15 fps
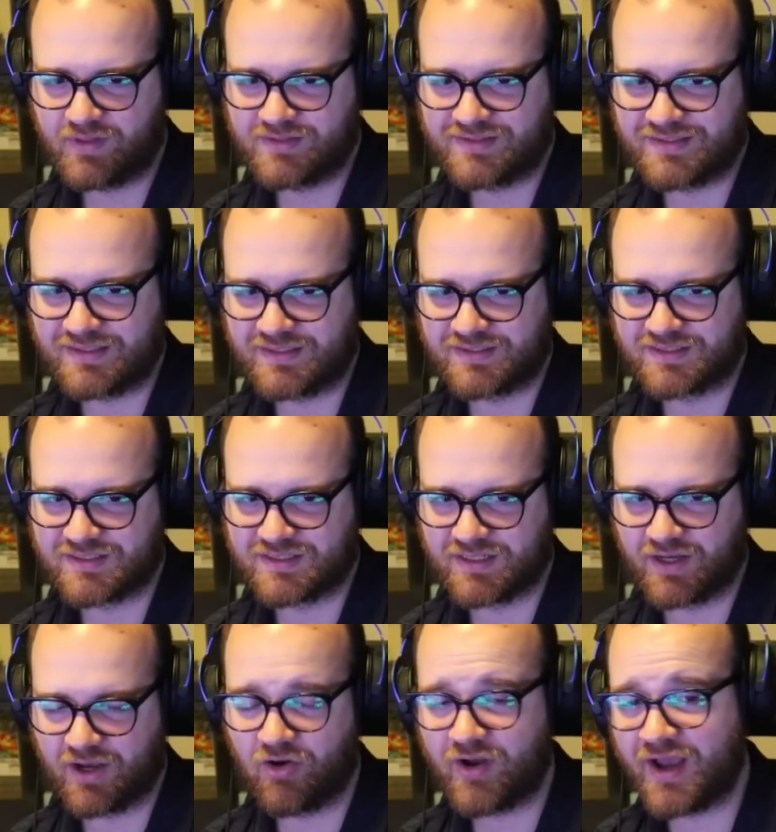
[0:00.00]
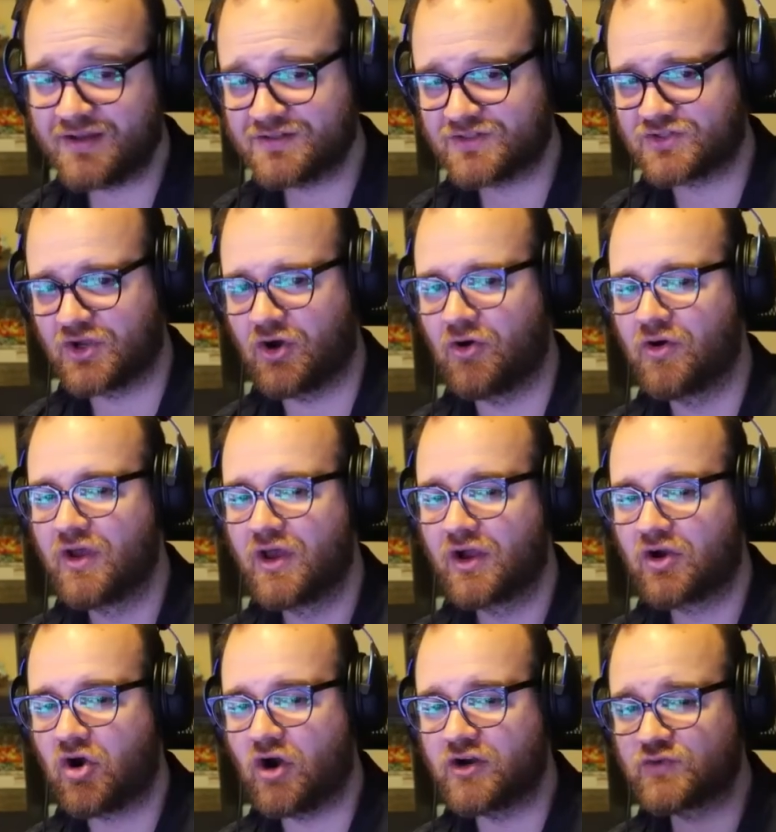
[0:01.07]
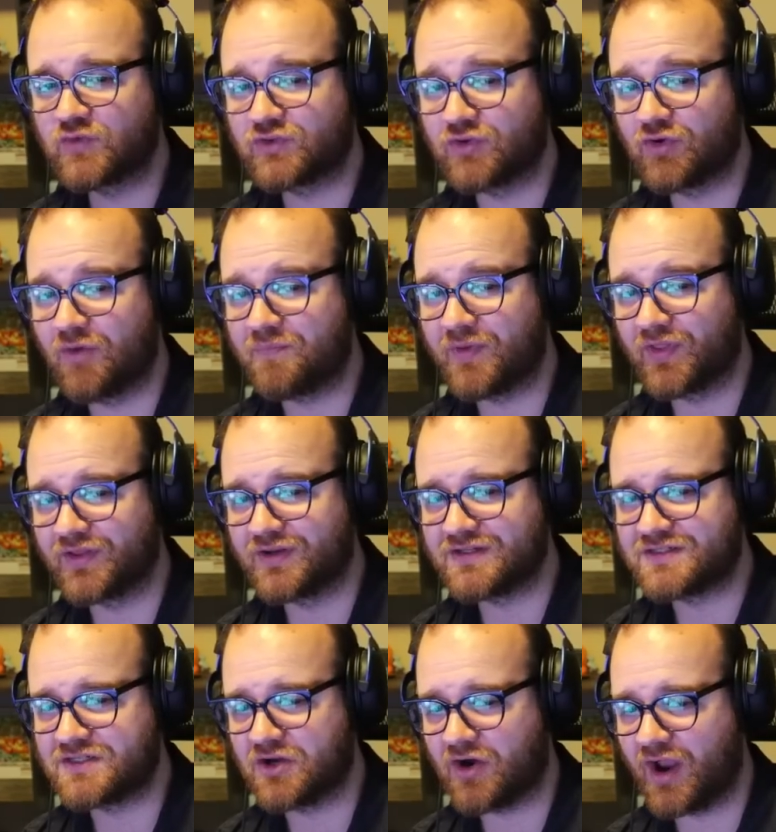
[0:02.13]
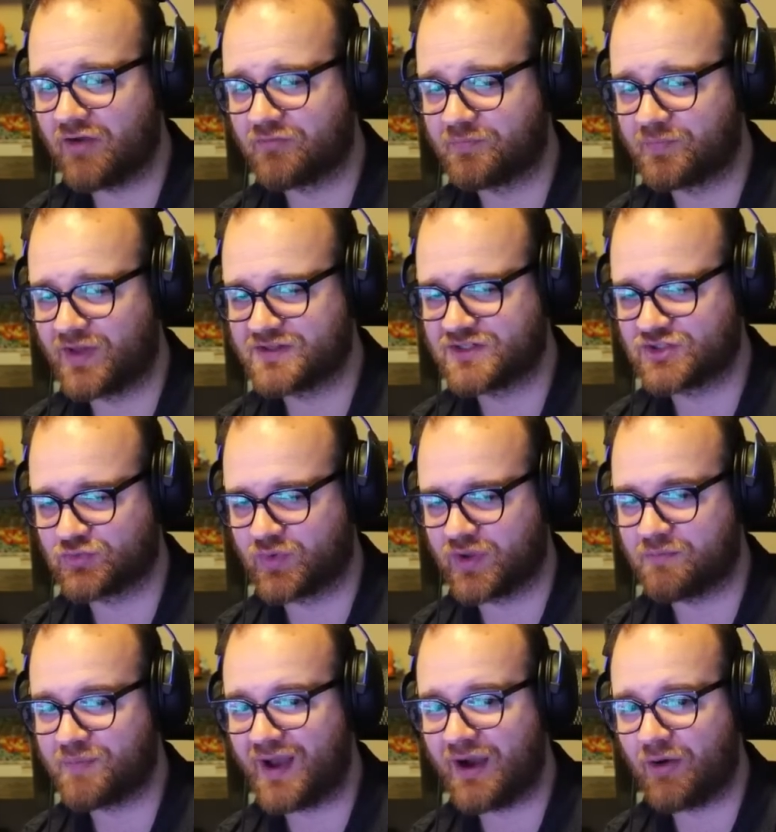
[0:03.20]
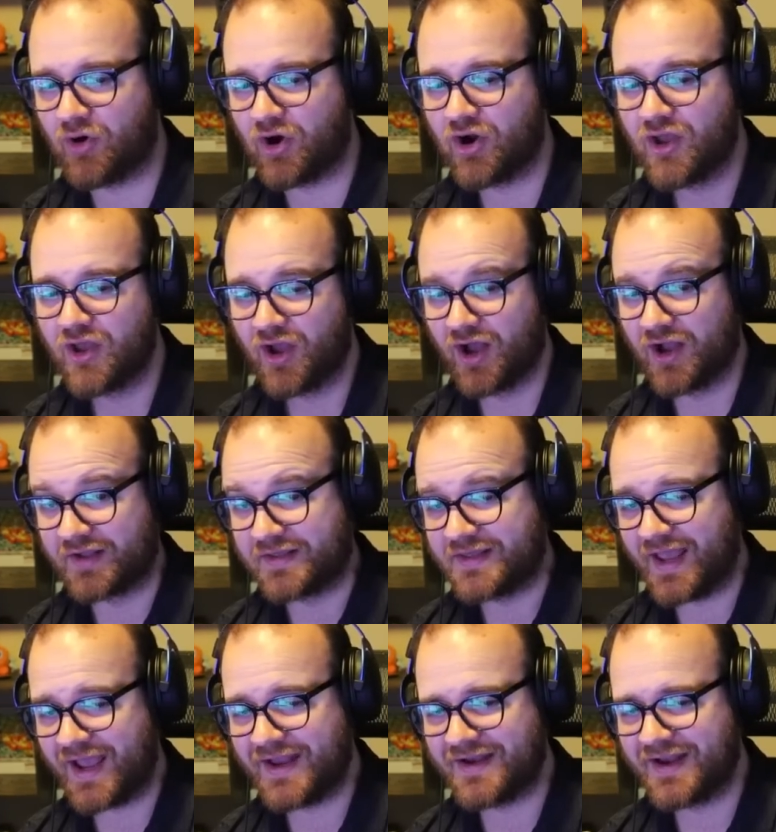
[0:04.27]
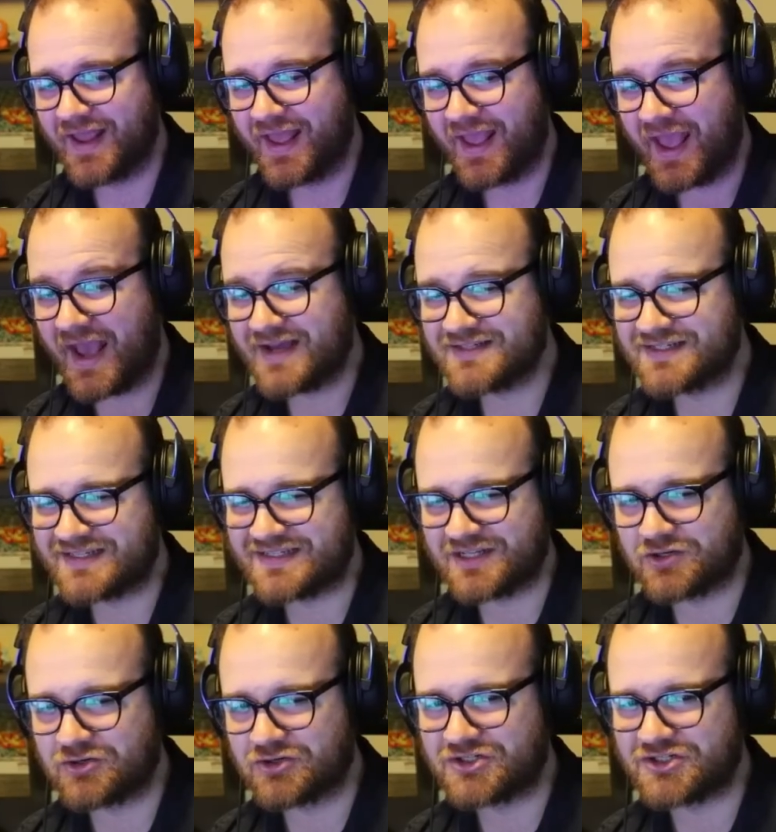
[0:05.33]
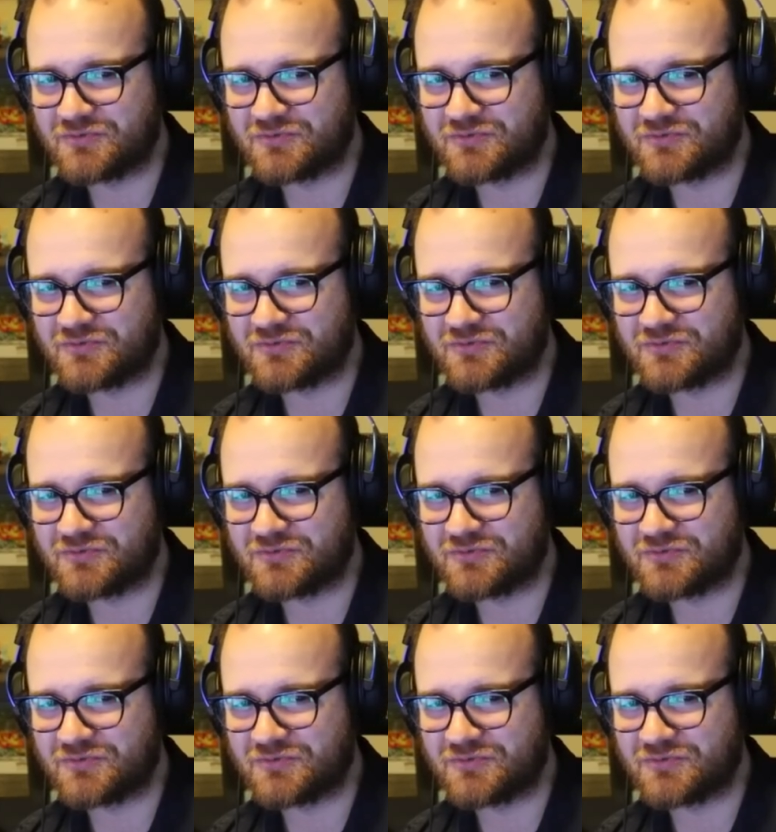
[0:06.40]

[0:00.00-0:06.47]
DC. Okay, so cards with the abilities here have +3 power. Again, has synergy